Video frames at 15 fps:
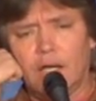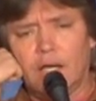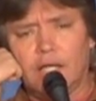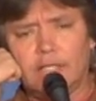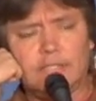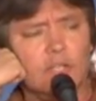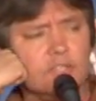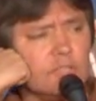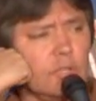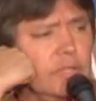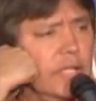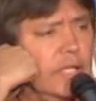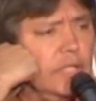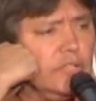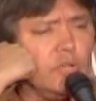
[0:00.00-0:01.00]
I also
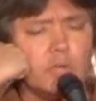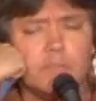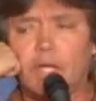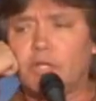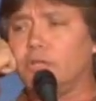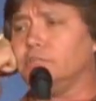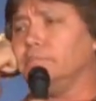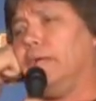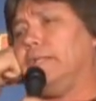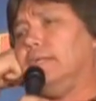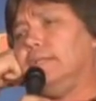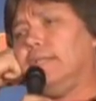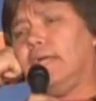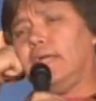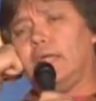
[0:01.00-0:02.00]
need your mother's
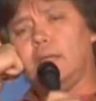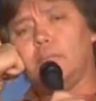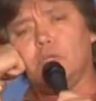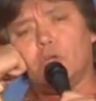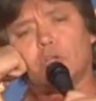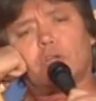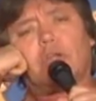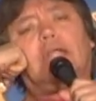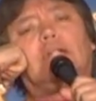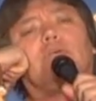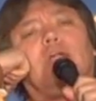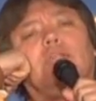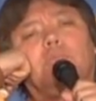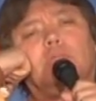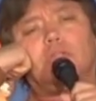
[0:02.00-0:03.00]
maiden name, your
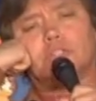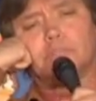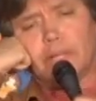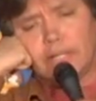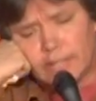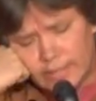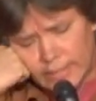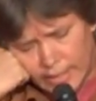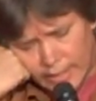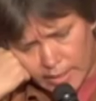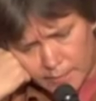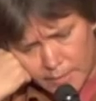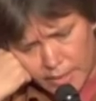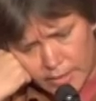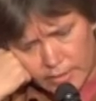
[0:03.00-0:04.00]
great-grandmother's maiden
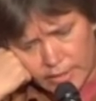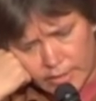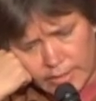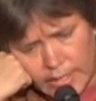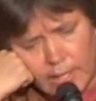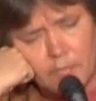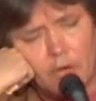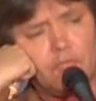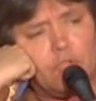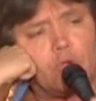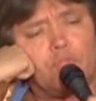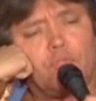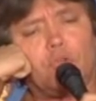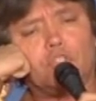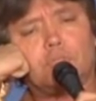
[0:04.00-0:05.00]
name, and the name of
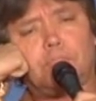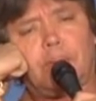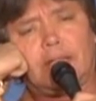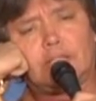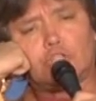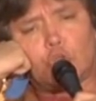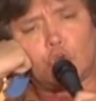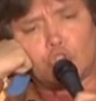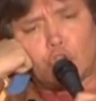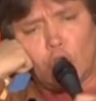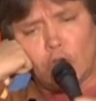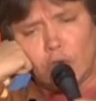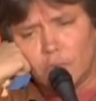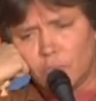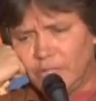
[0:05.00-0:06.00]
your first pet
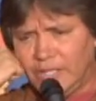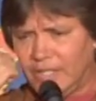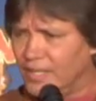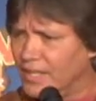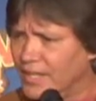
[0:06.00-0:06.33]
turtle. What?